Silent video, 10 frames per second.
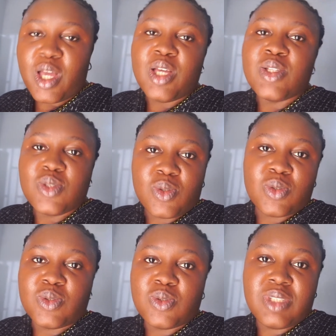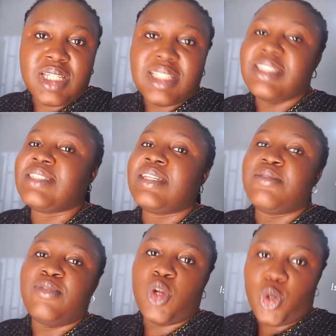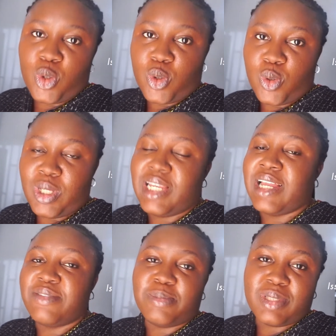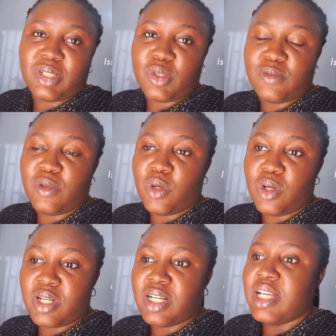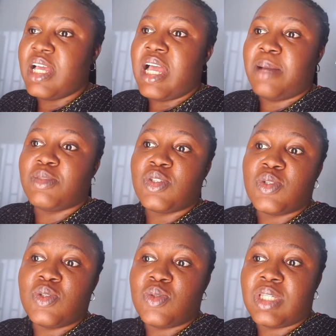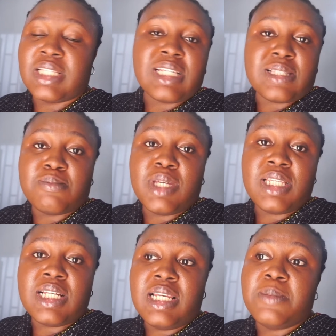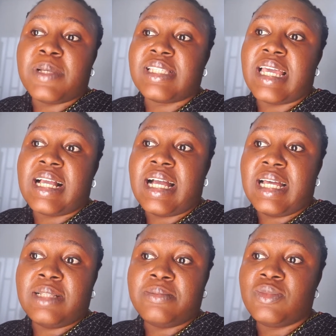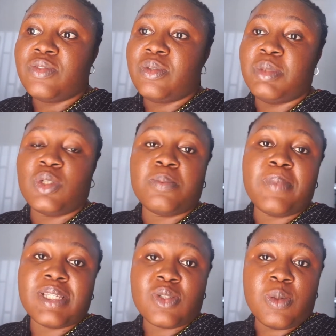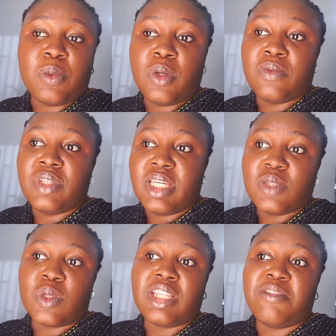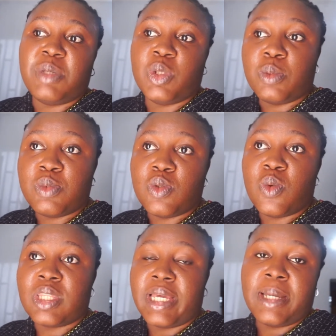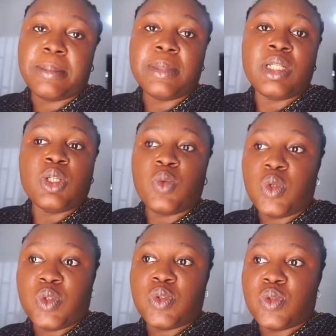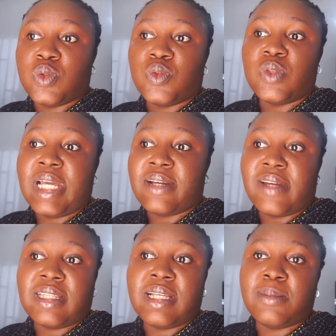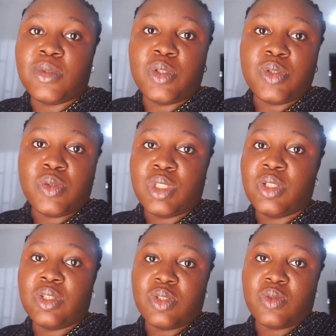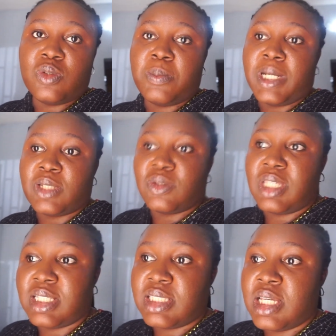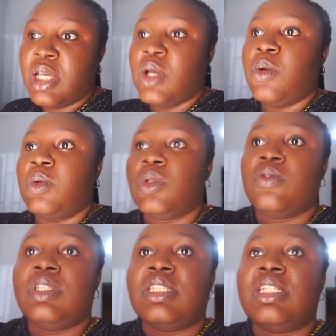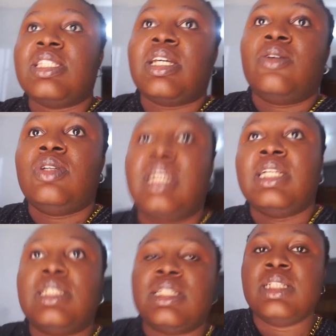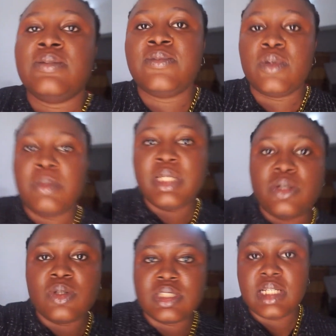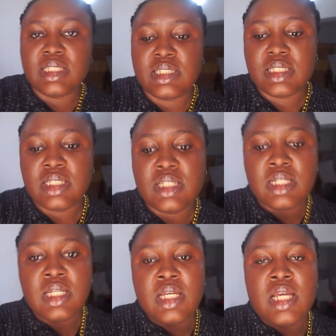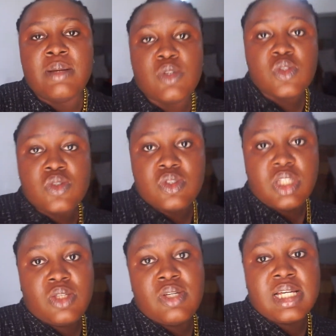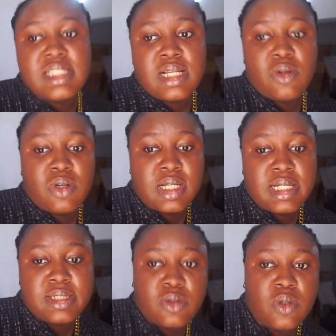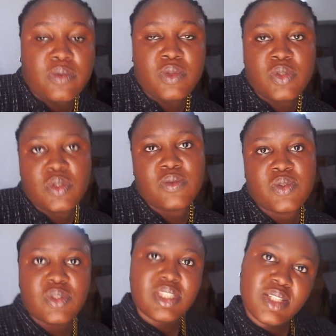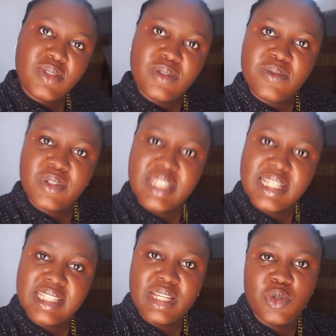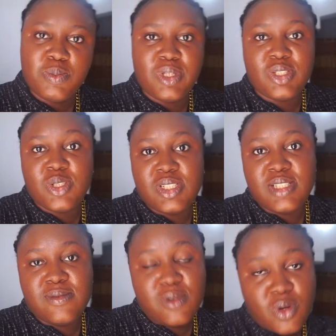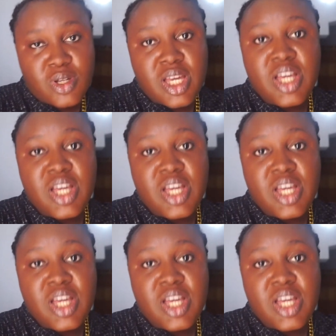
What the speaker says: So today is a vlog, a life in Port Harcourt vlog. I'm just going to get as many clips as I can from the past couple of days, what I've been up to, what I am going to do. Like right now, I'm going to the God is Good Park to get one of the things I ordered from Lagos, and I'm just going to take you guys along and all of this stuff. So stay tuned for that, and I hope you enjoy this vlog.